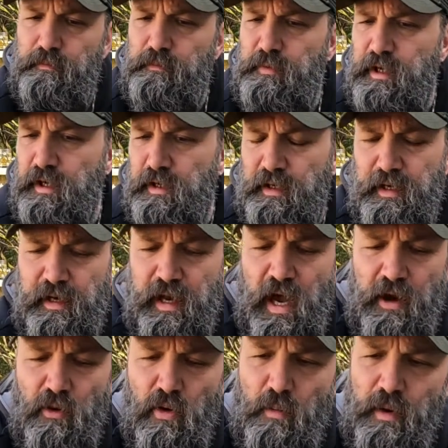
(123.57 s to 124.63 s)
your
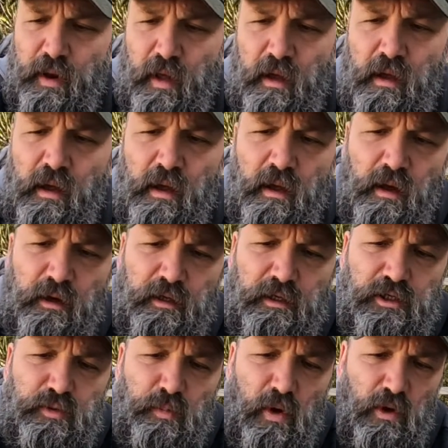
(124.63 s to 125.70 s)
can opener and your
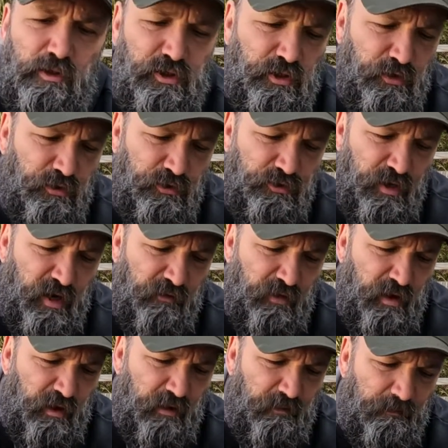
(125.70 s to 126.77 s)
small screwdriver.